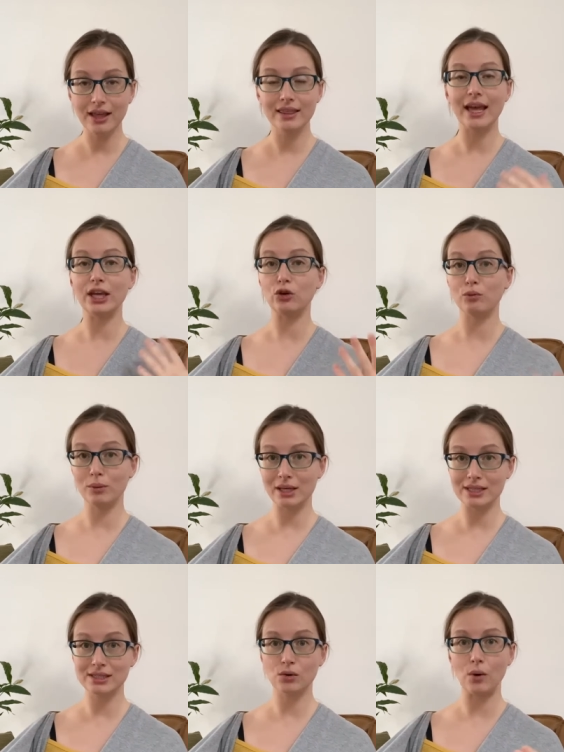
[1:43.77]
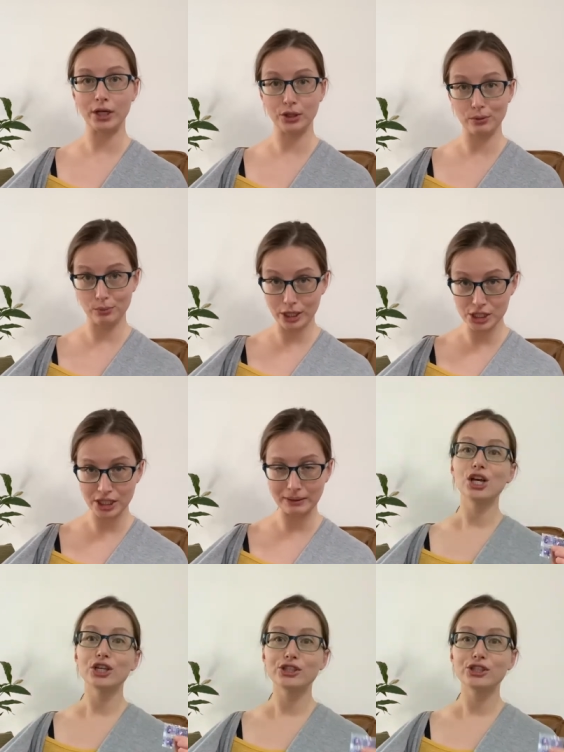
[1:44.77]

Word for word: that you missed while you were brushing.